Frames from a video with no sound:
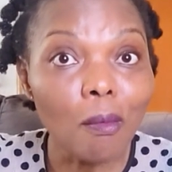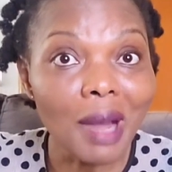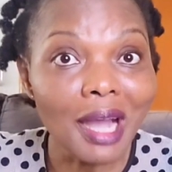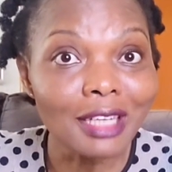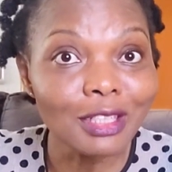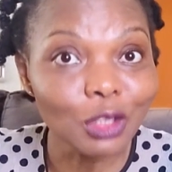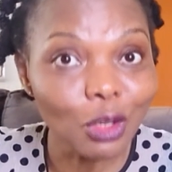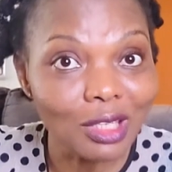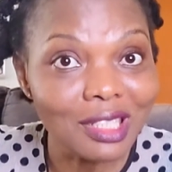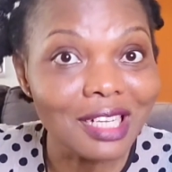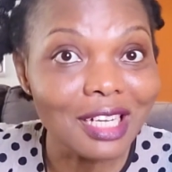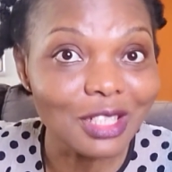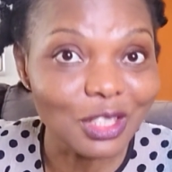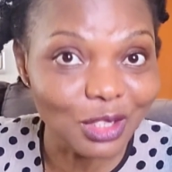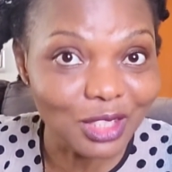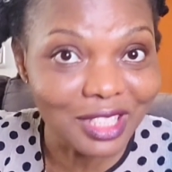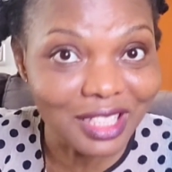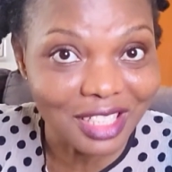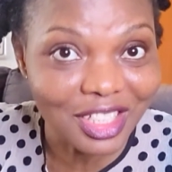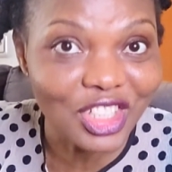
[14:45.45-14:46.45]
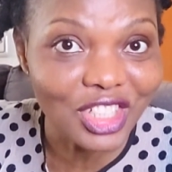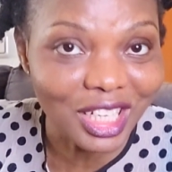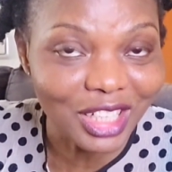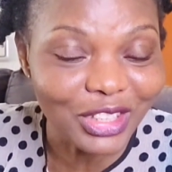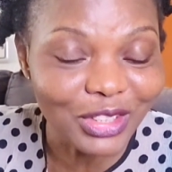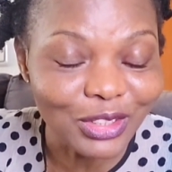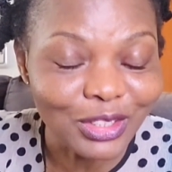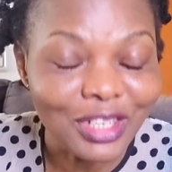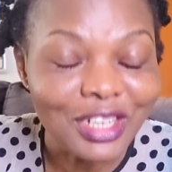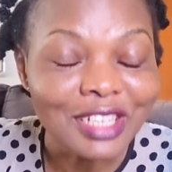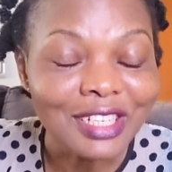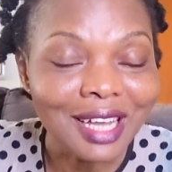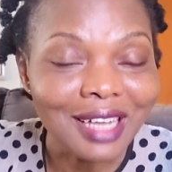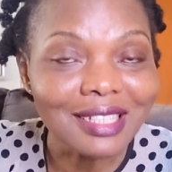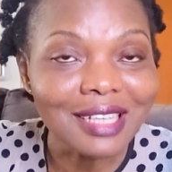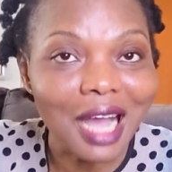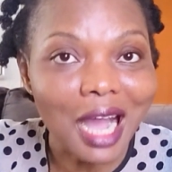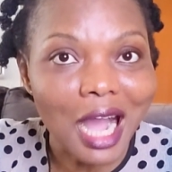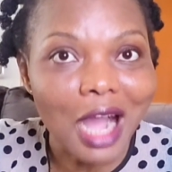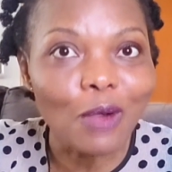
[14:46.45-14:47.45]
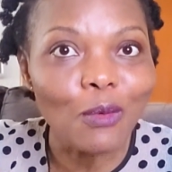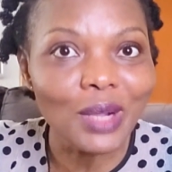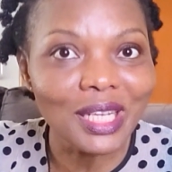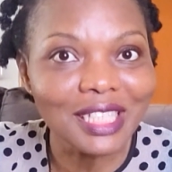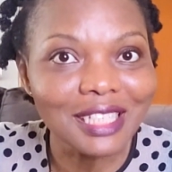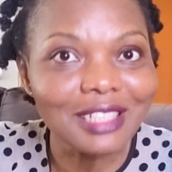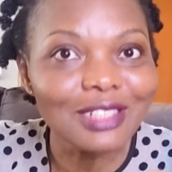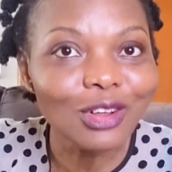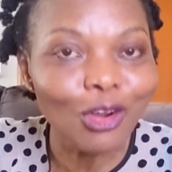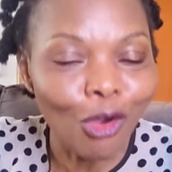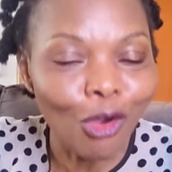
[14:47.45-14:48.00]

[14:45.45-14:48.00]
my daughters on this channel that are awaiting